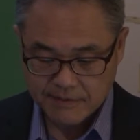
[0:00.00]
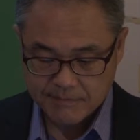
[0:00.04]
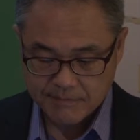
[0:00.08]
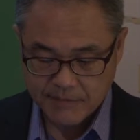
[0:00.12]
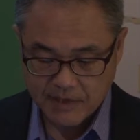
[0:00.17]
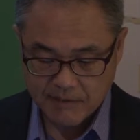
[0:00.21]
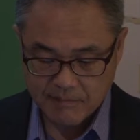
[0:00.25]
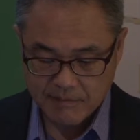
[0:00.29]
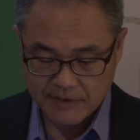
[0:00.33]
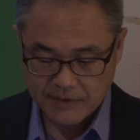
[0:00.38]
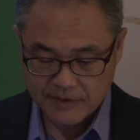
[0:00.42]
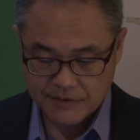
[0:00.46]

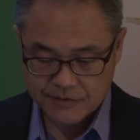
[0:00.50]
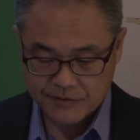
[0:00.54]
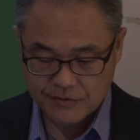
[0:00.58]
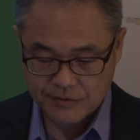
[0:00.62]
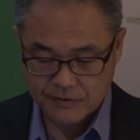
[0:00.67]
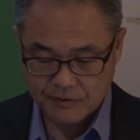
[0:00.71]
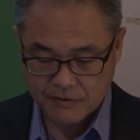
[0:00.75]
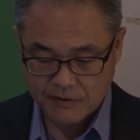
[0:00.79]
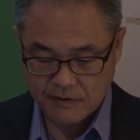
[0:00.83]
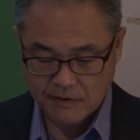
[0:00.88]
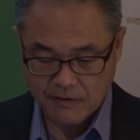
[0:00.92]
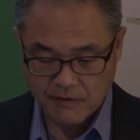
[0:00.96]
public
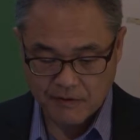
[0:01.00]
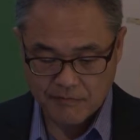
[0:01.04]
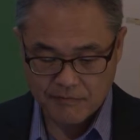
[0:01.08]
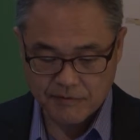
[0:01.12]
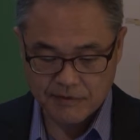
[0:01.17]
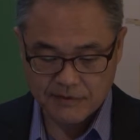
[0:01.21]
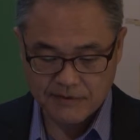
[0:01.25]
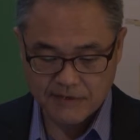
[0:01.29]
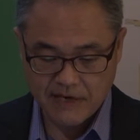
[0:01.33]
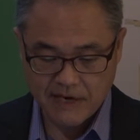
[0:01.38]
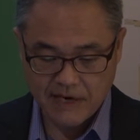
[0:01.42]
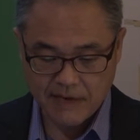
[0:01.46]
school over
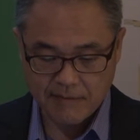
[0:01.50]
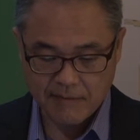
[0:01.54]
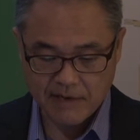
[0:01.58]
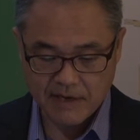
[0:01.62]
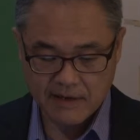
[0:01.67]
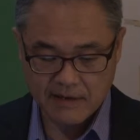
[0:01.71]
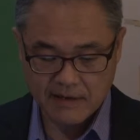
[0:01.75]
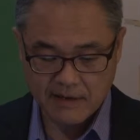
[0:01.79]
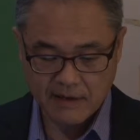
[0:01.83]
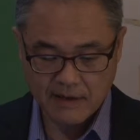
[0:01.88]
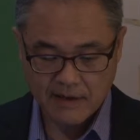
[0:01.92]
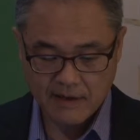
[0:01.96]
time
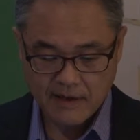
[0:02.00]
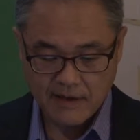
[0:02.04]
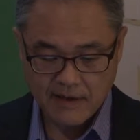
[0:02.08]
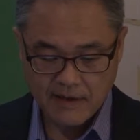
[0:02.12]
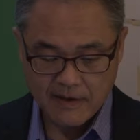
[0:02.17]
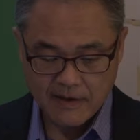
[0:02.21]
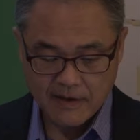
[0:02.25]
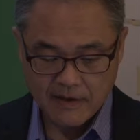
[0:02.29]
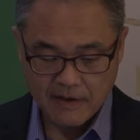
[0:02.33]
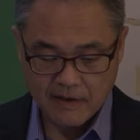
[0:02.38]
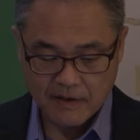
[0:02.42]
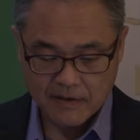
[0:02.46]
and
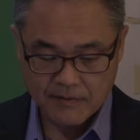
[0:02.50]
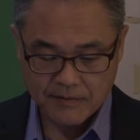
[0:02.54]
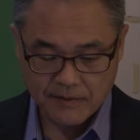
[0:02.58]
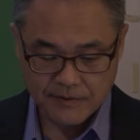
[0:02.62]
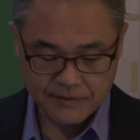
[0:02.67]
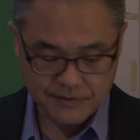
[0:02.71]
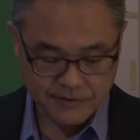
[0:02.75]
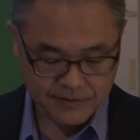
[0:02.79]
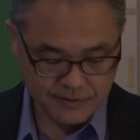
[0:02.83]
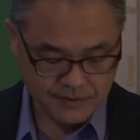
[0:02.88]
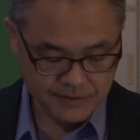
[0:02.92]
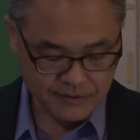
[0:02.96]

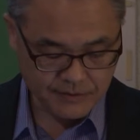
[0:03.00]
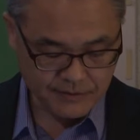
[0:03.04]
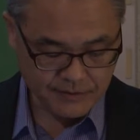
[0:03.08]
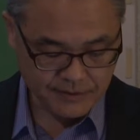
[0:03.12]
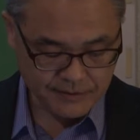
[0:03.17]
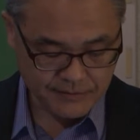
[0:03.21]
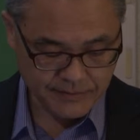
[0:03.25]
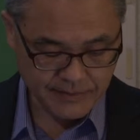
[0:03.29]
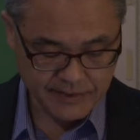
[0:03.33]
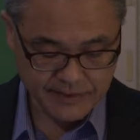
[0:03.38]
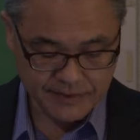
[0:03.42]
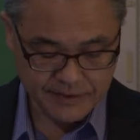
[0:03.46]
across the school
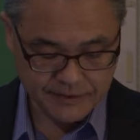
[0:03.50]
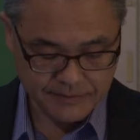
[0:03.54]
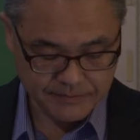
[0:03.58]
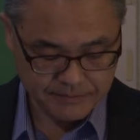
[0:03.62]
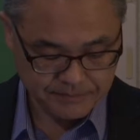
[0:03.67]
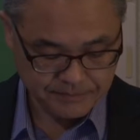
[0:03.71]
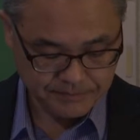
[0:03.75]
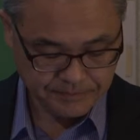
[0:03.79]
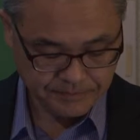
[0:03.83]
districts.